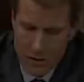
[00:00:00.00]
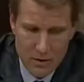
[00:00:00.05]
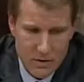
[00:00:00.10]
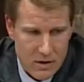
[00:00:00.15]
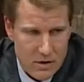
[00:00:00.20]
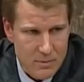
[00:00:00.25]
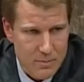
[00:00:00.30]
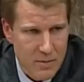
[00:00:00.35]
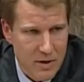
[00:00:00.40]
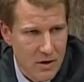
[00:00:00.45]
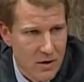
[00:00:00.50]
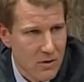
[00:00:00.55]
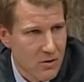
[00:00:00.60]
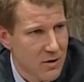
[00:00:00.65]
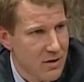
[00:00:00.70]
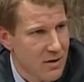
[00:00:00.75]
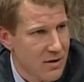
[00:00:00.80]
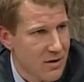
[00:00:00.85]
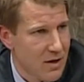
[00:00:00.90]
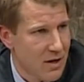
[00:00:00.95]
This
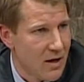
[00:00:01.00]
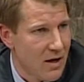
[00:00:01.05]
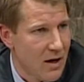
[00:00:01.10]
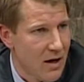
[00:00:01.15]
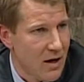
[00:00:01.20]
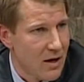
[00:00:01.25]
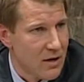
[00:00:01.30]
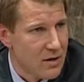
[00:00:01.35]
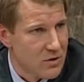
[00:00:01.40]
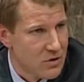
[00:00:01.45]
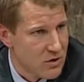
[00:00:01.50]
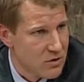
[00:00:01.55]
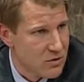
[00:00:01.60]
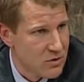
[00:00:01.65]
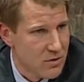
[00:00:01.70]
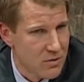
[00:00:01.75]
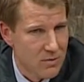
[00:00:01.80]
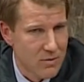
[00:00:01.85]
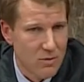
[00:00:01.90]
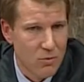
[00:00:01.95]
bill, it
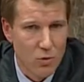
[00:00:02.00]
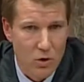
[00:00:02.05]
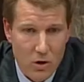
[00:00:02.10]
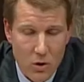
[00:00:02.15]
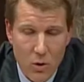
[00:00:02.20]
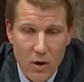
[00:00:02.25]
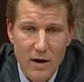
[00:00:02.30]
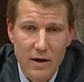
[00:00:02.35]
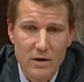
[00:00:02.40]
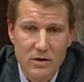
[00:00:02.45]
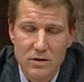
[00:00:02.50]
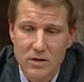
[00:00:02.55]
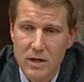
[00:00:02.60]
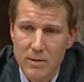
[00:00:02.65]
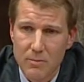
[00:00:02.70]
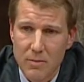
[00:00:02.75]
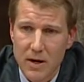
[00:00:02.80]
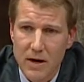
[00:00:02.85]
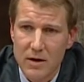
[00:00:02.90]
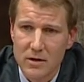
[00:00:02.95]
just requires
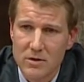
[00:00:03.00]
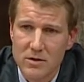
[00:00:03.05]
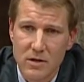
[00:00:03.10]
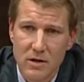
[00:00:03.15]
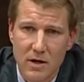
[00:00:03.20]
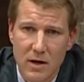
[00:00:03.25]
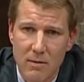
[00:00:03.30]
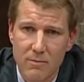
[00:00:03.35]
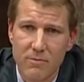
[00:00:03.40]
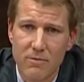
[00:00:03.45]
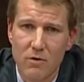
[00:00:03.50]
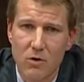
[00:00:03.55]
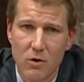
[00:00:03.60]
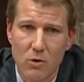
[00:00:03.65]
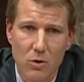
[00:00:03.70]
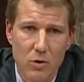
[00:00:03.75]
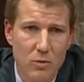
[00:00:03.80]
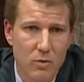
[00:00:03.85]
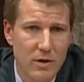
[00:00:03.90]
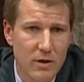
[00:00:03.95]
debt buyers to come
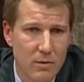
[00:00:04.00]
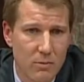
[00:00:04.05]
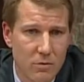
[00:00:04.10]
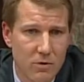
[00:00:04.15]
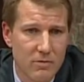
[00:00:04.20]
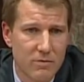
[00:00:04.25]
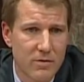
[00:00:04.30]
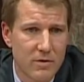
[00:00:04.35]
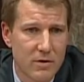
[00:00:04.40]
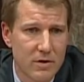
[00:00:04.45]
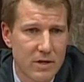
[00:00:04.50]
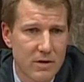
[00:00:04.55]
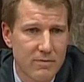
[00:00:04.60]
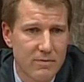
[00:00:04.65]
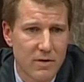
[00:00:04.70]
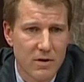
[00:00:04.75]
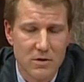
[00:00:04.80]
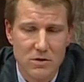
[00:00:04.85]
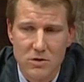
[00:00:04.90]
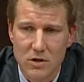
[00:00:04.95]
forward when they move for a
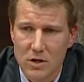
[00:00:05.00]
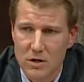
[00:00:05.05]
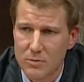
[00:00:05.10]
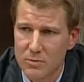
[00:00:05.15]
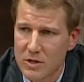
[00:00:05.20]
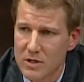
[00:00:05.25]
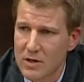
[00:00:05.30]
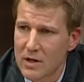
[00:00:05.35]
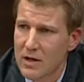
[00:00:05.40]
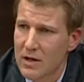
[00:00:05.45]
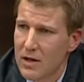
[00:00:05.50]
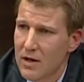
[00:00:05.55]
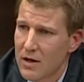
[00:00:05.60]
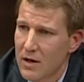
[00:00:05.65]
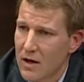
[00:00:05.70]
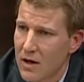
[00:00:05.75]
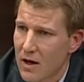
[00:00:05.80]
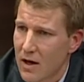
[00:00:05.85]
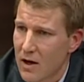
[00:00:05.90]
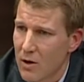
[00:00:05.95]
default judgment
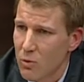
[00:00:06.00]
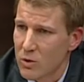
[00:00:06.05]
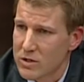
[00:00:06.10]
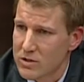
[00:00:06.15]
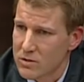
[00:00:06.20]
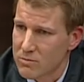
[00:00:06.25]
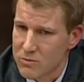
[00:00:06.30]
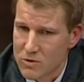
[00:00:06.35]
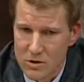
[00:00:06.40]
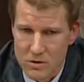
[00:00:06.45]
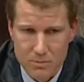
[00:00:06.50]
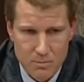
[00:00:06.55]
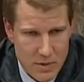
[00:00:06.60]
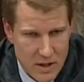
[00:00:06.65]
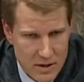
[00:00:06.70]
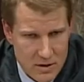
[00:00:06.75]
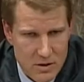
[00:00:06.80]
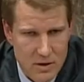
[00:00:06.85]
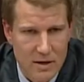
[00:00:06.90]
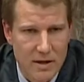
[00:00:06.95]
with some just
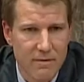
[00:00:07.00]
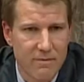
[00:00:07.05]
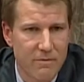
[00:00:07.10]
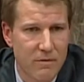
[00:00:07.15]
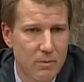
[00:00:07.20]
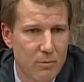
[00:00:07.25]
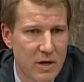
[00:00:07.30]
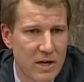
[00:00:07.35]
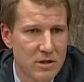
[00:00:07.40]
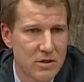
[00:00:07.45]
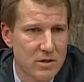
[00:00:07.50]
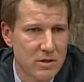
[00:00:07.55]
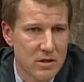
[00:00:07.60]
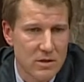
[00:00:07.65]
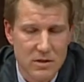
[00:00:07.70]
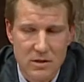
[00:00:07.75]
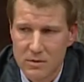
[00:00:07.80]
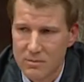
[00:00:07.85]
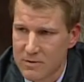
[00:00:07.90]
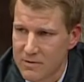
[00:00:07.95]
basic information
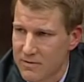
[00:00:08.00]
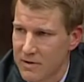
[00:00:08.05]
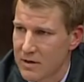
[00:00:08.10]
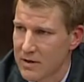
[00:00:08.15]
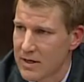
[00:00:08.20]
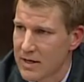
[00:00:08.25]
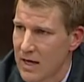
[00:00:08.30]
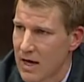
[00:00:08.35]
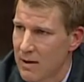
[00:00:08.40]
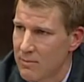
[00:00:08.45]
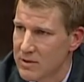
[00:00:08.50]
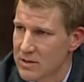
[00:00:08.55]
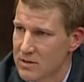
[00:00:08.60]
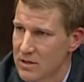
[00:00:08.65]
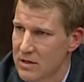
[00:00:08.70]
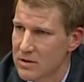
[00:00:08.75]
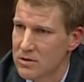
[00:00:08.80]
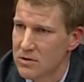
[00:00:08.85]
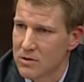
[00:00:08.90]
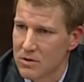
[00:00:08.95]
that seems fairly
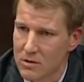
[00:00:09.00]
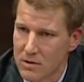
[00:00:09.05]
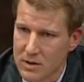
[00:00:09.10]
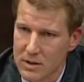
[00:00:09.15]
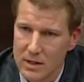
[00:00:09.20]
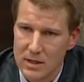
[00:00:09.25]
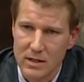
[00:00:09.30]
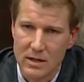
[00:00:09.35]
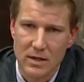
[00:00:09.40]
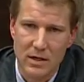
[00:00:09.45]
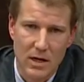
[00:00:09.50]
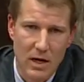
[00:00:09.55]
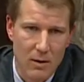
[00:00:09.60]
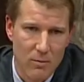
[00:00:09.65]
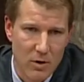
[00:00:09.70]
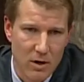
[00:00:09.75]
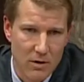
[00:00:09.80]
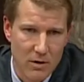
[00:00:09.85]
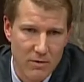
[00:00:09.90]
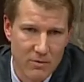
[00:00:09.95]
commonsensical. They need to
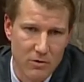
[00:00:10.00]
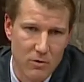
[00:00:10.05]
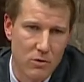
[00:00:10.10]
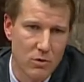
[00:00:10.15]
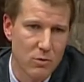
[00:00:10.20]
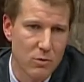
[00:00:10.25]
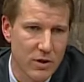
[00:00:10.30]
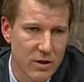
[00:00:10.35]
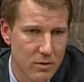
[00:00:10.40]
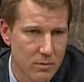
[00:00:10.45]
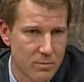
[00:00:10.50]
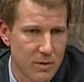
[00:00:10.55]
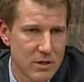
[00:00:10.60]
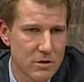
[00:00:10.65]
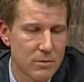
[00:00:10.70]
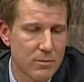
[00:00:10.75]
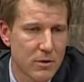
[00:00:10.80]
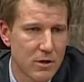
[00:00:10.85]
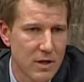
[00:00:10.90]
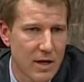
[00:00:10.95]
come forward with
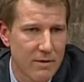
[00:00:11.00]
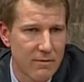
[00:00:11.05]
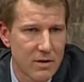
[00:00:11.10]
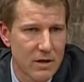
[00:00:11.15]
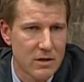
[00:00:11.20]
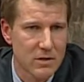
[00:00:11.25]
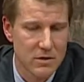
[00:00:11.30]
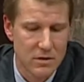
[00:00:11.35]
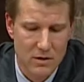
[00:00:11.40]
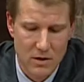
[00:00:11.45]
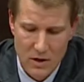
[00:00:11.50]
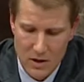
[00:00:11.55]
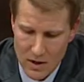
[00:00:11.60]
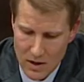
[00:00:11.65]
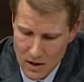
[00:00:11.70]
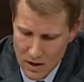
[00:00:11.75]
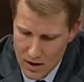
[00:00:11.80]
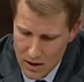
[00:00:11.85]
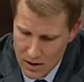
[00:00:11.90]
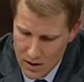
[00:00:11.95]
admissible evidence
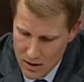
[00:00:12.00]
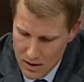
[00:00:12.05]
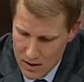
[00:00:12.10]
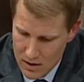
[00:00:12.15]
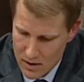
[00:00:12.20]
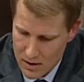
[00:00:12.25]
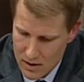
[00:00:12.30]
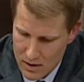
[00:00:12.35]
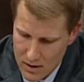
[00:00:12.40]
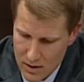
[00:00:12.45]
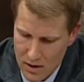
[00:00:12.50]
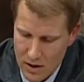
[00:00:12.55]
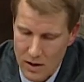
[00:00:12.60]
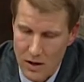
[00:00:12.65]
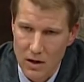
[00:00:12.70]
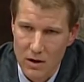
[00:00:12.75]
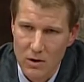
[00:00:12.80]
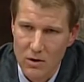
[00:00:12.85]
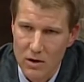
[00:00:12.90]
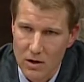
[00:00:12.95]

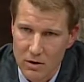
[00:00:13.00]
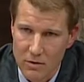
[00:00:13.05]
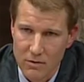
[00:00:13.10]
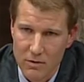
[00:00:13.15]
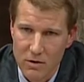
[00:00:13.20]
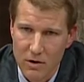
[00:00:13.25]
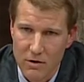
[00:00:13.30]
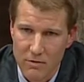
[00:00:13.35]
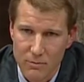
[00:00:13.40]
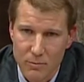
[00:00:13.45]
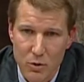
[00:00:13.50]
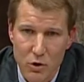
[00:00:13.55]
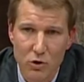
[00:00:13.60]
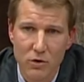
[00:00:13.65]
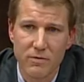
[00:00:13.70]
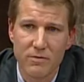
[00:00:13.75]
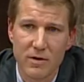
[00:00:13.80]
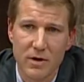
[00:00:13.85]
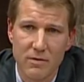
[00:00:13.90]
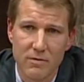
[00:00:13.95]
of
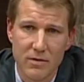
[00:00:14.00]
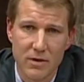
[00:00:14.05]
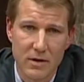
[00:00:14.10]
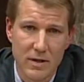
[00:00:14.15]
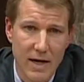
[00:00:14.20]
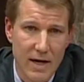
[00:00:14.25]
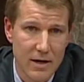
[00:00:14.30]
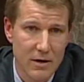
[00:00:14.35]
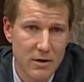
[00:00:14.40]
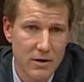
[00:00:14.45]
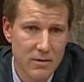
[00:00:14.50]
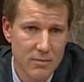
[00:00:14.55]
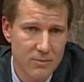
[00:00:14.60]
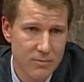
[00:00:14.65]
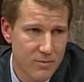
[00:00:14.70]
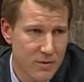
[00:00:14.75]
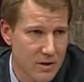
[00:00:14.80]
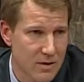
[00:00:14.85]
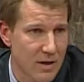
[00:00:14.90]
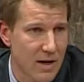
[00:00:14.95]
proof of the debtor,
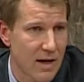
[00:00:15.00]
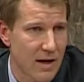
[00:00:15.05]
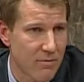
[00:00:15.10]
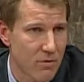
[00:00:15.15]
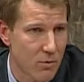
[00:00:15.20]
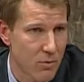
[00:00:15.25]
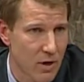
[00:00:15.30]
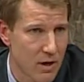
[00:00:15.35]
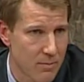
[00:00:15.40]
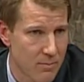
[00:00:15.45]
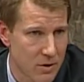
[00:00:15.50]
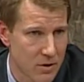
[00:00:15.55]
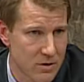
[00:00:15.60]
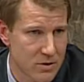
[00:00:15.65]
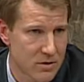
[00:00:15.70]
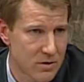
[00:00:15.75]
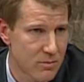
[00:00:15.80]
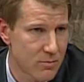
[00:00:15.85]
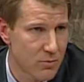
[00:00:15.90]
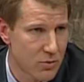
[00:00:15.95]
that they have the right
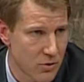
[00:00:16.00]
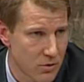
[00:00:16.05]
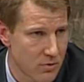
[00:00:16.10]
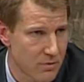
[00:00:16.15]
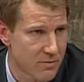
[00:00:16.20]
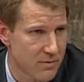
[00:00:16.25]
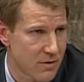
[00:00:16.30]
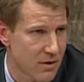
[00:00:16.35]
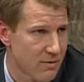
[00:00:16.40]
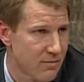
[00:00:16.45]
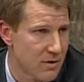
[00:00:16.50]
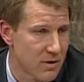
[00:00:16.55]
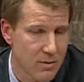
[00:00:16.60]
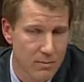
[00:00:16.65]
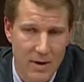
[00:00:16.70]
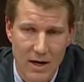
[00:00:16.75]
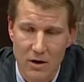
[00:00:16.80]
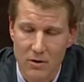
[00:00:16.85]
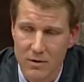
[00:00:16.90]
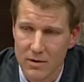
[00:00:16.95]
person, proof of the
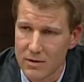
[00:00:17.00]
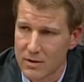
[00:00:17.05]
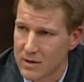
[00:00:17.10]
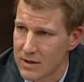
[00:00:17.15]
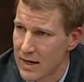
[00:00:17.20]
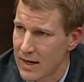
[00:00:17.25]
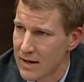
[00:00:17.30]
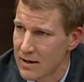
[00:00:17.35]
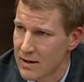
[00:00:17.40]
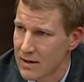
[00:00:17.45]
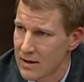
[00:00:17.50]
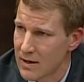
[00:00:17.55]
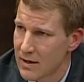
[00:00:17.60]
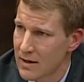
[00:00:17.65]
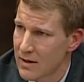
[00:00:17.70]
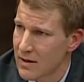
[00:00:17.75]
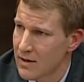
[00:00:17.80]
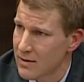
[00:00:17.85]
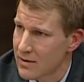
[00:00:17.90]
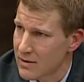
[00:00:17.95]
amount of the debt,
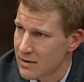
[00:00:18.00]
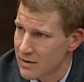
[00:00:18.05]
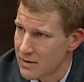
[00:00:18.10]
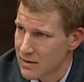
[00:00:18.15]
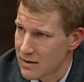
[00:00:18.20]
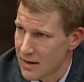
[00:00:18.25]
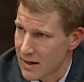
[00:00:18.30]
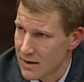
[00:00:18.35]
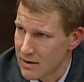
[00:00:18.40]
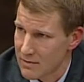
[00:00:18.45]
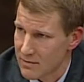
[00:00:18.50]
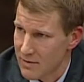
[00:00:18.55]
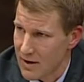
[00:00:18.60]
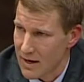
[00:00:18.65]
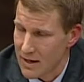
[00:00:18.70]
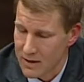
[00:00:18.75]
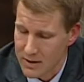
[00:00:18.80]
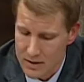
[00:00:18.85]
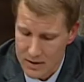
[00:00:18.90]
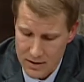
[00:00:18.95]
that the debt is
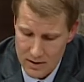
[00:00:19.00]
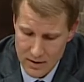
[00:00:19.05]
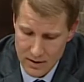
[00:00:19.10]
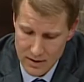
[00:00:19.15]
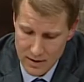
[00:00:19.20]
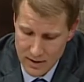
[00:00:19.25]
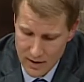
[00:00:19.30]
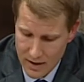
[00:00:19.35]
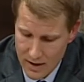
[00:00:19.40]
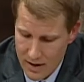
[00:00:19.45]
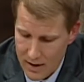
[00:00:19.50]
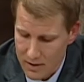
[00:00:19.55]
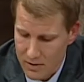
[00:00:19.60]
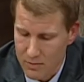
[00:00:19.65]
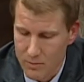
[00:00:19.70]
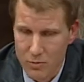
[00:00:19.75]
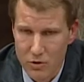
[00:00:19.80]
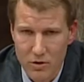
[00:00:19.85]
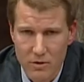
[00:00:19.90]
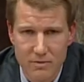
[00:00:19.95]
valid,
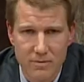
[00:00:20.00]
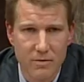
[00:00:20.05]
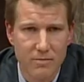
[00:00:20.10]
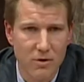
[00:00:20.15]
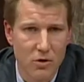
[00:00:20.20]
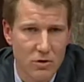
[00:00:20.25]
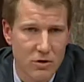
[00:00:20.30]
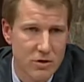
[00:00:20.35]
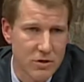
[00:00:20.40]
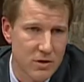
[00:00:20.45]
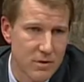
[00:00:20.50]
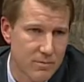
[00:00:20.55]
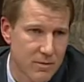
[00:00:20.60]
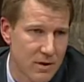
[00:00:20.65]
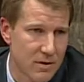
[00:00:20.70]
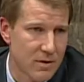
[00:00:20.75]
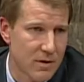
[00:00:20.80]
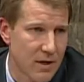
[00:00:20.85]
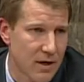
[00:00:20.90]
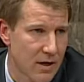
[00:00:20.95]
and proof of ownership,
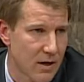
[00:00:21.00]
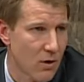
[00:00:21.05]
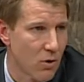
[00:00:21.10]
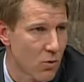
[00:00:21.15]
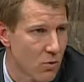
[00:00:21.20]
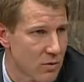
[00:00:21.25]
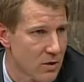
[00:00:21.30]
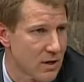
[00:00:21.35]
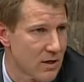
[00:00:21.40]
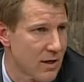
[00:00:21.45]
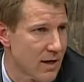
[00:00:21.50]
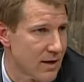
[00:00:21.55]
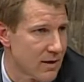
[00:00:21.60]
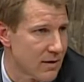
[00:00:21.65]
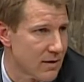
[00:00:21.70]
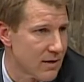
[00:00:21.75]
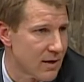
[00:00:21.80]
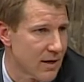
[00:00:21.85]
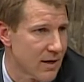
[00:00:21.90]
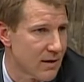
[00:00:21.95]
that they own the debt
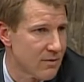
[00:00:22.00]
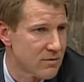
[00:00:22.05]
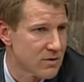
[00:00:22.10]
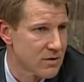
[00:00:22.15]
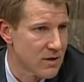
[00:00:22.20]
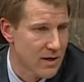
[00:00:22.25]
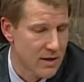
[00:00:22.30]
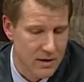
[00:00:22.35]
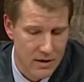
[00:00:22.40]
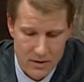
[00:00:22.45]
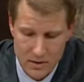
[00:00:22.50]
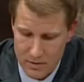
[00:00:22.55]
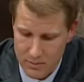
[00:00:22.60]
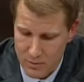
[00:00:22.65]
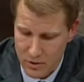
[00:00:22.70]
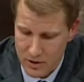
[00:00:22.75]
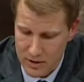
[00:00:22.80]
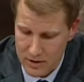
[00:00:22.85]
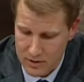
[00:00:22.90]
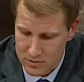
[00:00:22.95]
and they have standing to
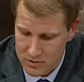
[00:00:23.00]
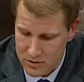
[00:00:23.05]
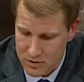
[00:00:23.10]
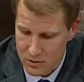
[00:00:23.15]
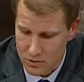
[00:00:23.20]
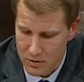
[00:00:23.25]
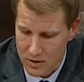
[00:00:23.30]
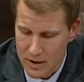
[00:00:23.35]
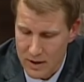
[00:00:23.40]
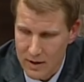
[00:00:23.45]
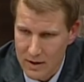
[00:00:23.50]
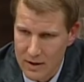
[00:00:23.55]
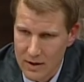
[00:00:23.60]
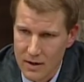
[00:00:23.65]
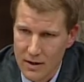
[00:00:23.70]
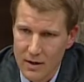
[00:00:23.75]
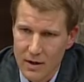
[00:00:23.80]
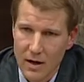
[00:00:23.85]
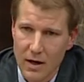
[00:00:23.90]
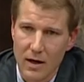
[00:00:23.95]
bring the suit.
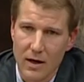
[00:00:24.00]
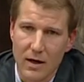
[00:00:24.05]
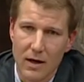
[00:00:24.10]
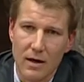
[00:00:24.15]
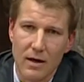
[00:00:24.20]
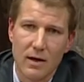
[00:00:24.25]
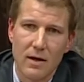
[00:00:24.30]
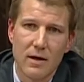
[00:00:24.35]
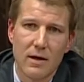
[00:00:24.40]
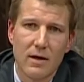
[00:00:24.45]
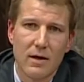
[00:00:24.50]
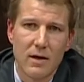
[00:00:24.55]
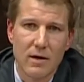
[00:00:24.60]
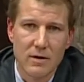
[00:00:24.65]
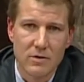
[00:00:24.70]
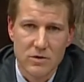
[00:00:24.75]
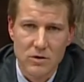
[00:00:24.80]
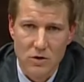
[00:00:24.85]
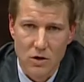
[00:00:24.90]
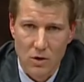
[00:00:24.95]

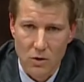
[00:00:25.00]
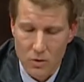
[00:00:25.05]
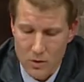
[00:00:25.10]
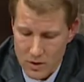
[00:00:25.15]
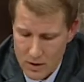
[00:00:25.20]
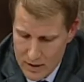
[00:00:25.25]
And so